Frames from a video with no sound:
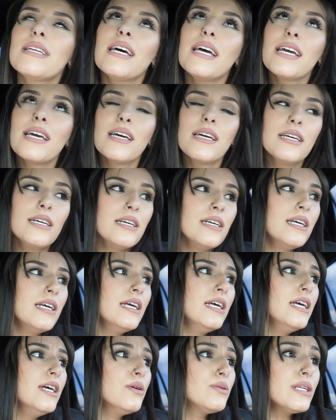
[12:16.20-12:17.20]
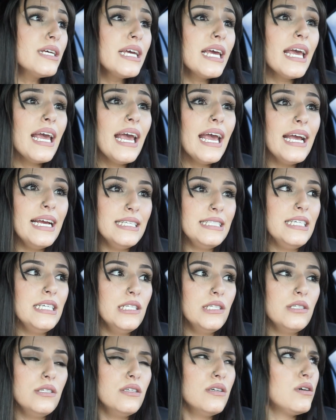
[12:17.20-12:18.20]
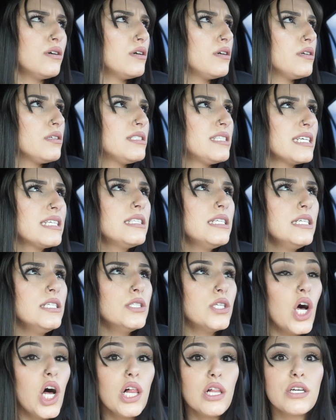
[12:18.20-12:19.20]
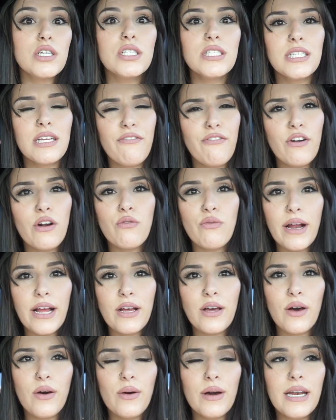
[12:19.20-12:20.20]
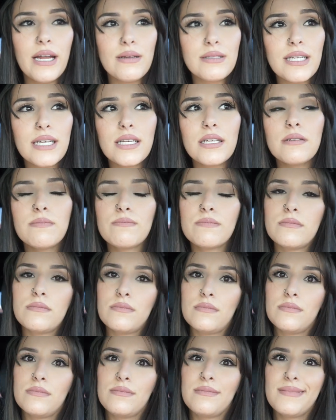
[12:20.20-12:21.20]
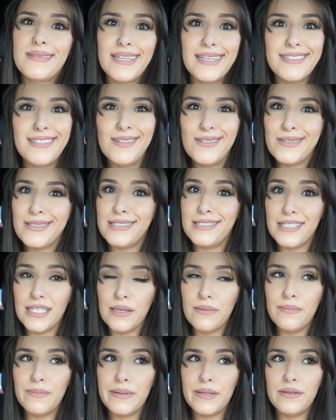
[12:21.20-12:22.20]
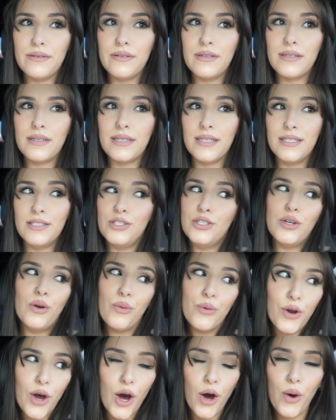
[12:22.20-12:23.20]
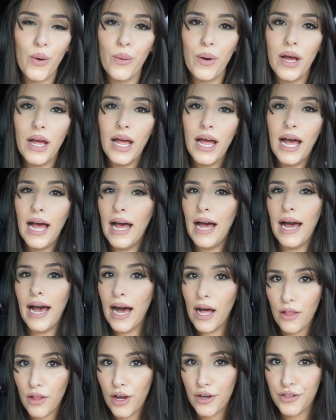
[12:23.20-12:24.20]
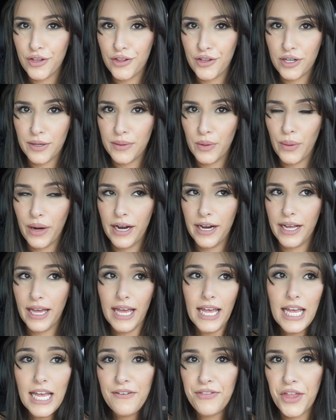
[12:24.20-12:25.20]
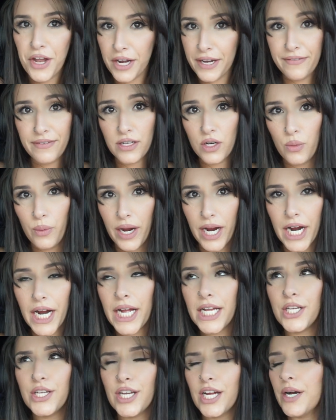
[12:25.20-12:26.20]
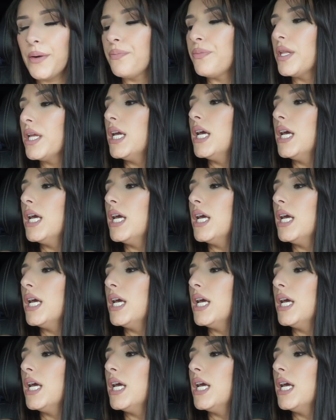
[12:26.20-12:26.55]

like, it's like $16 for a raincoat, and I was like, that's a little steep, because you don't know how long they're gonna be wearing it, if they're even gonna wear it, you know.